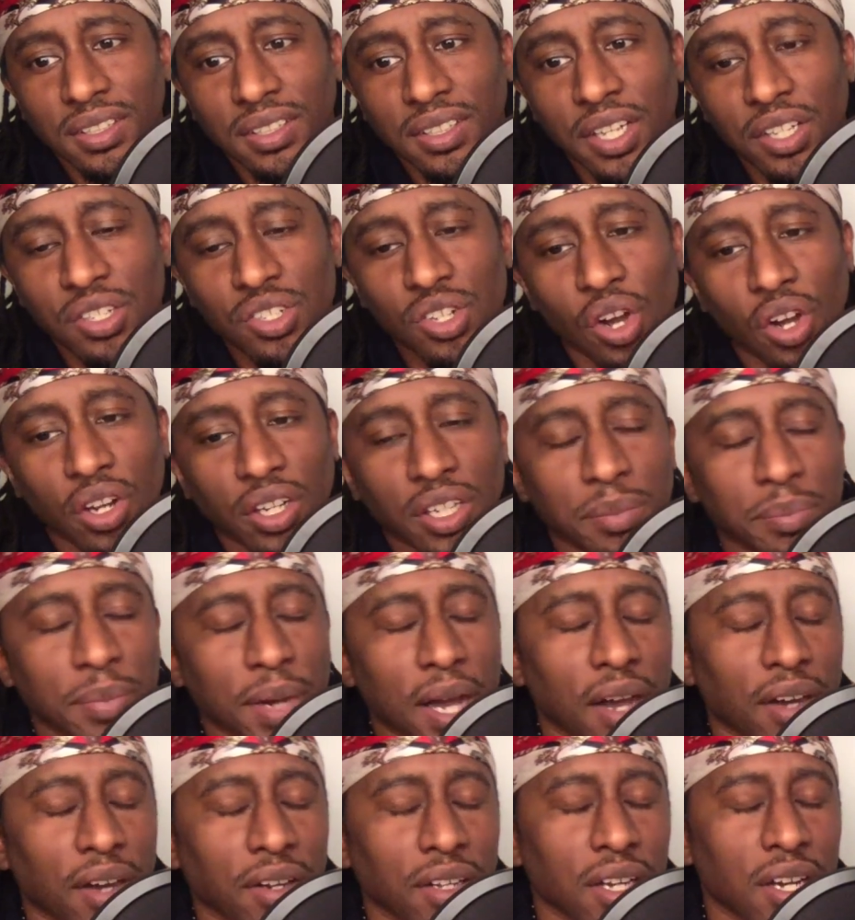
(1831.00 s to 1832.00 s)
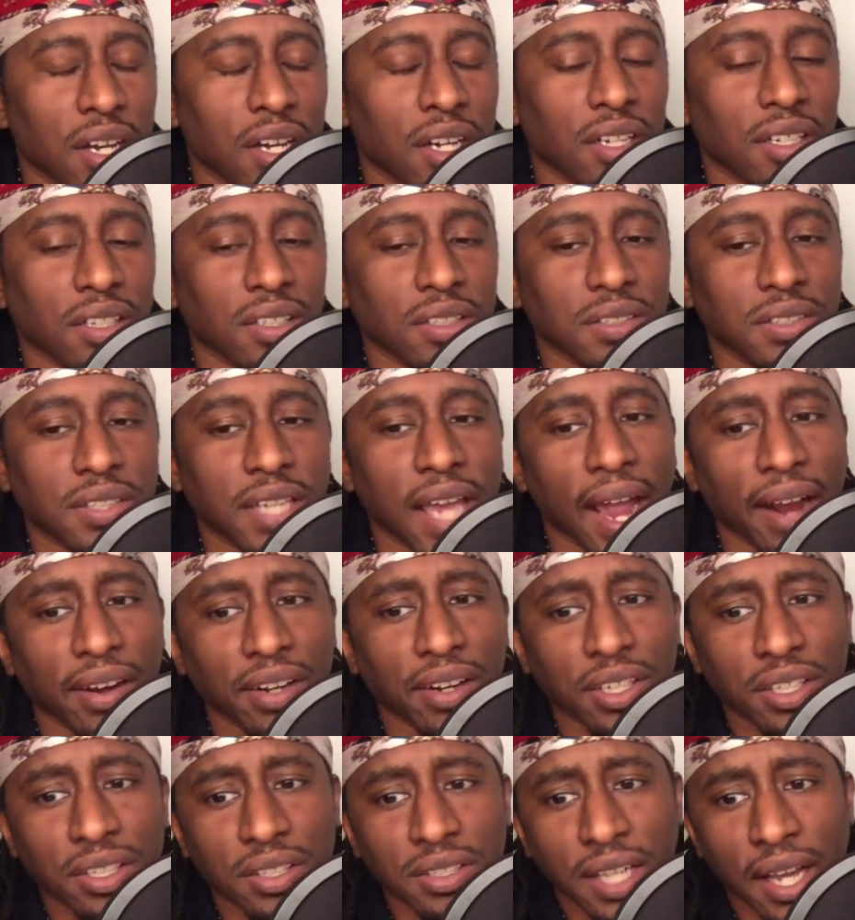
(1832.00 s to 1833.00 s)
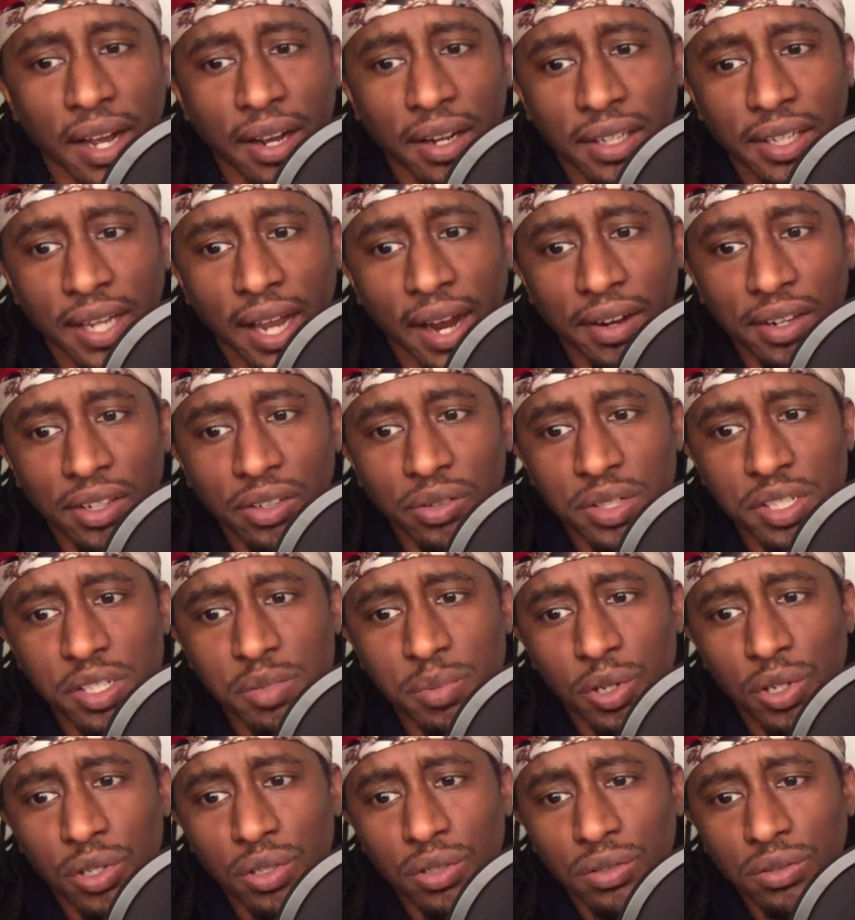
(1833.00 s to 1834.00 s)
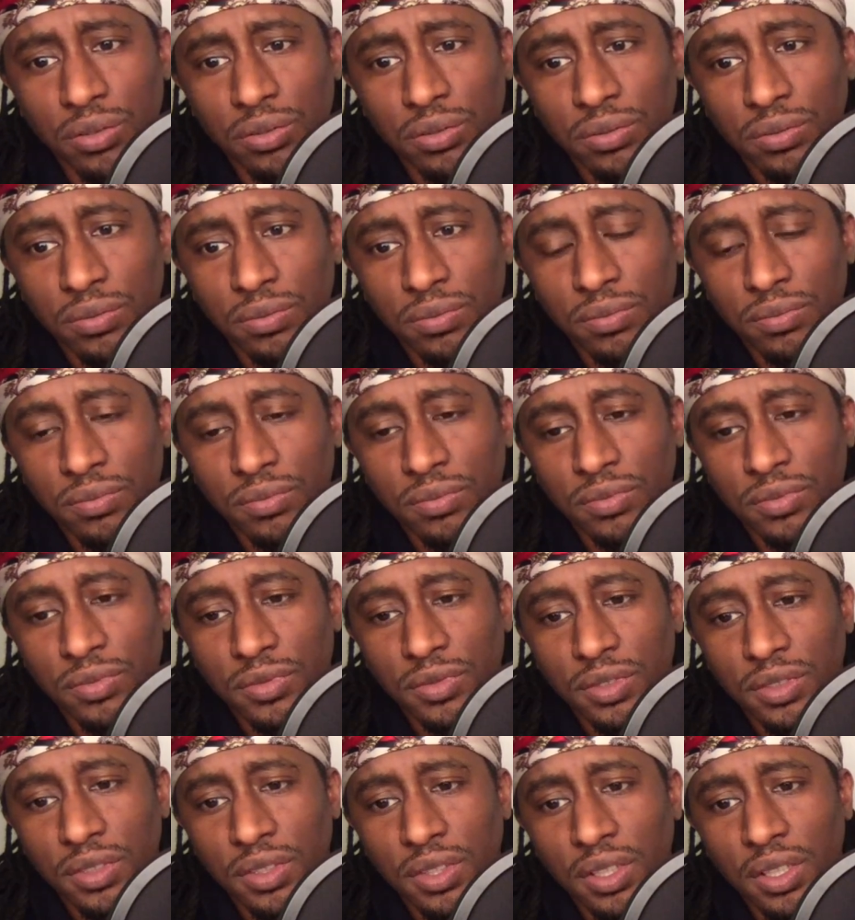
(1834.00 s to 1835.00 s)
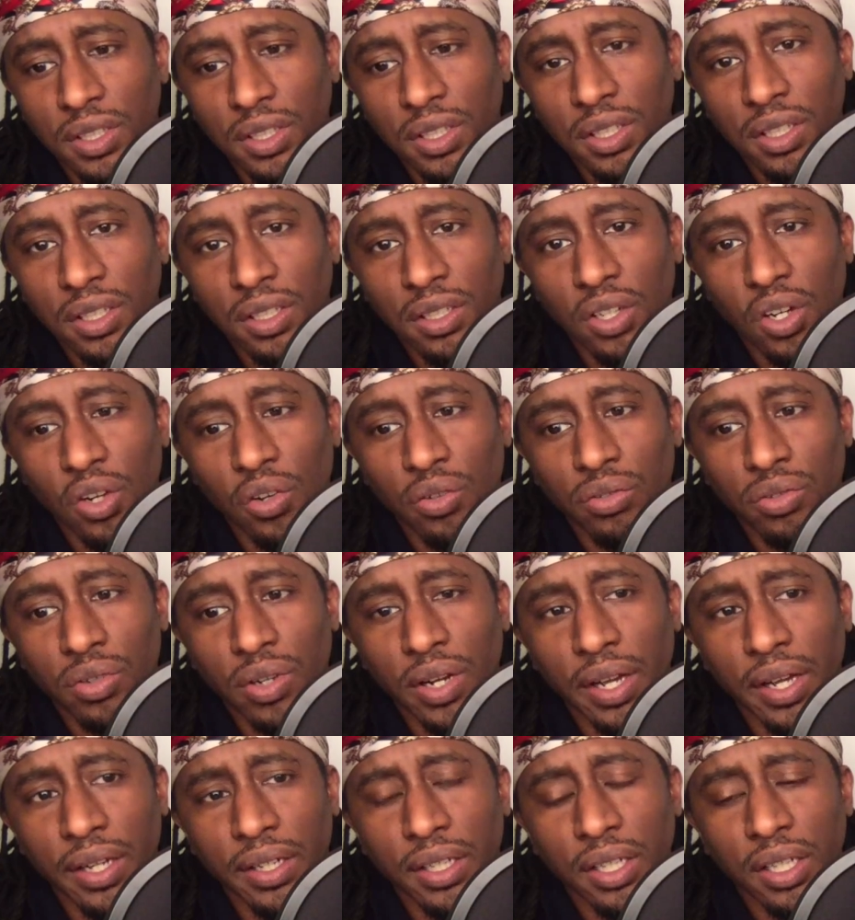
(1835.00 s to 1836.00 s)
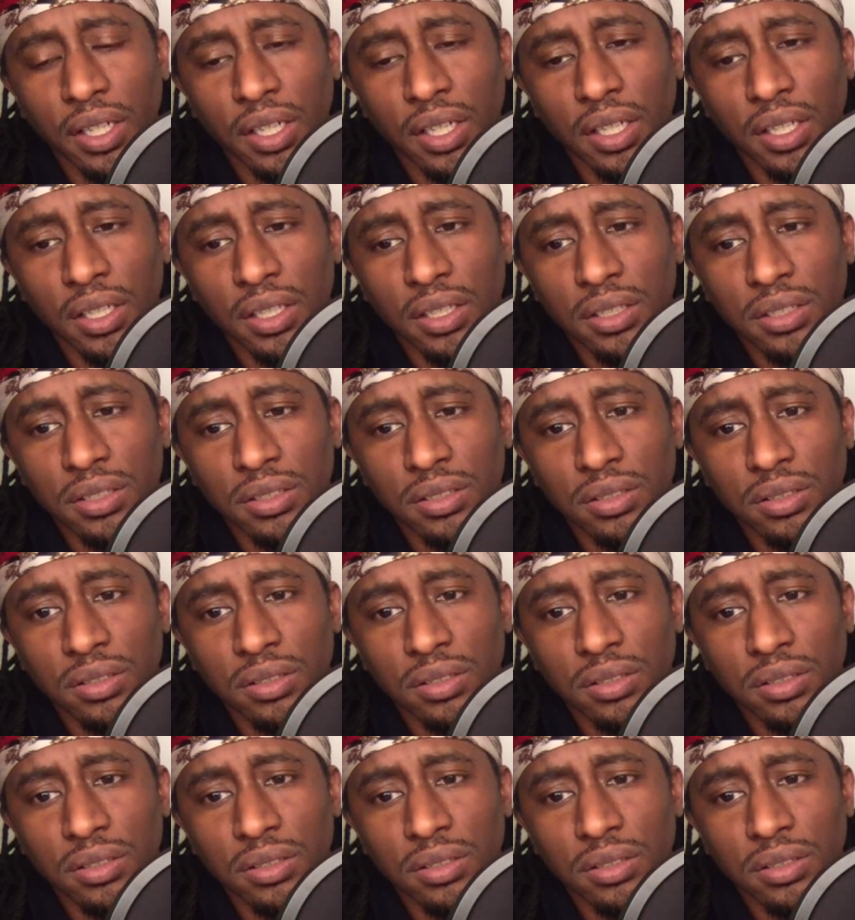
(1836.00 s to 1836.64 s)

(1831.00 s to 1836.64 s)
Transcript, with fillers: He talking about uh, Gary G- Gary Grinsberg over at uh,